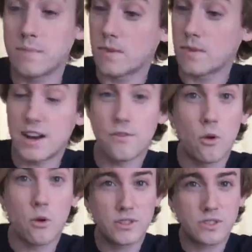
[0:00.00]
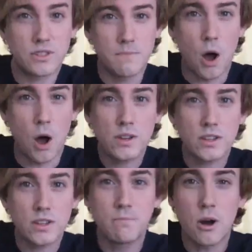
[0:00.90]
kind of almost
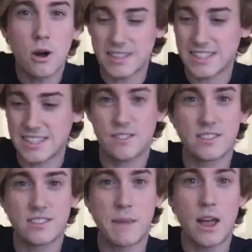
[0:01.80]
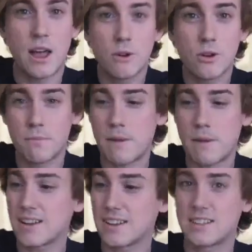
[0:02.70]
hocus-pocusy spellbook
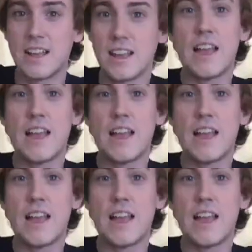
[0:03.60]
box.